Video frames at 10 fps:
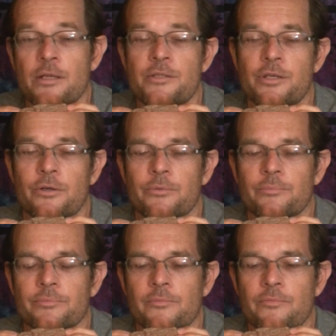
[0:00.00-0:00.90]
So
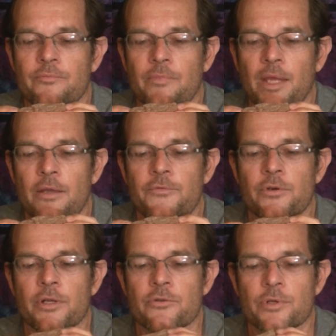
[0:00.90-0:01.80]
if
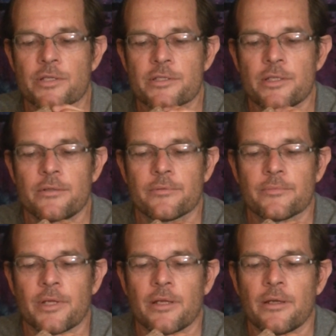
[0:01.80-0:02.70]
you're interested,
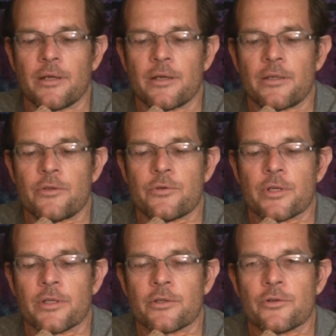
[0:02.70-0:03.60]
you
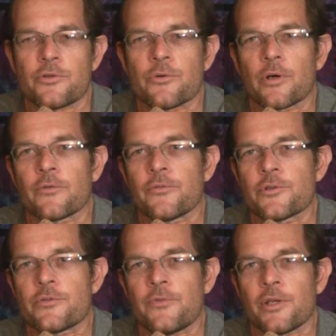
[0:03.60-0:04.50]
can go to our
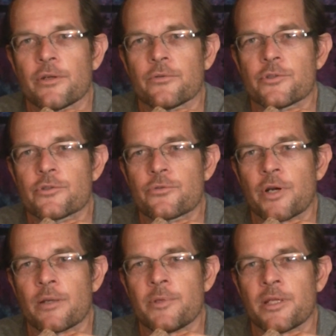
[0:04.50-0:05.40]
first video
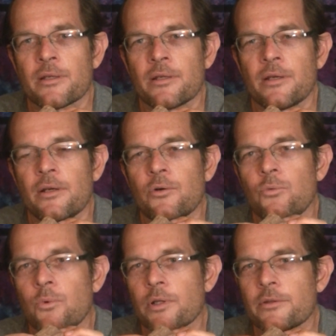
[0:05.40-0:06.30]
describing
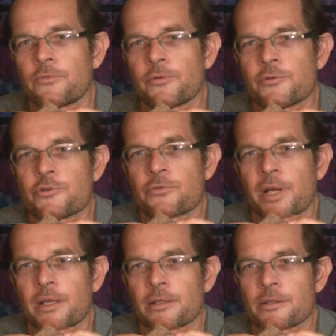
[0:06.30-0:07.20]
what the first
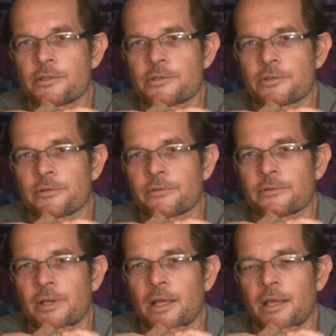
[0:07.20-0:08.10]
trade is,
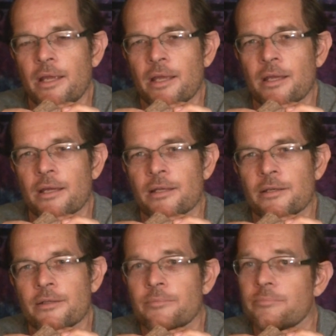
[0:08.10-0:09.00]

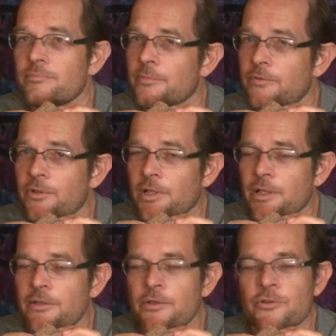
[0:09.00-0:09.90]
and if you'd
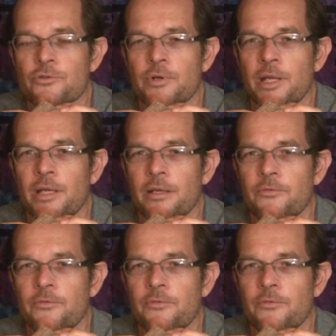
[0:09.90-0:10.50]
like, you can trade.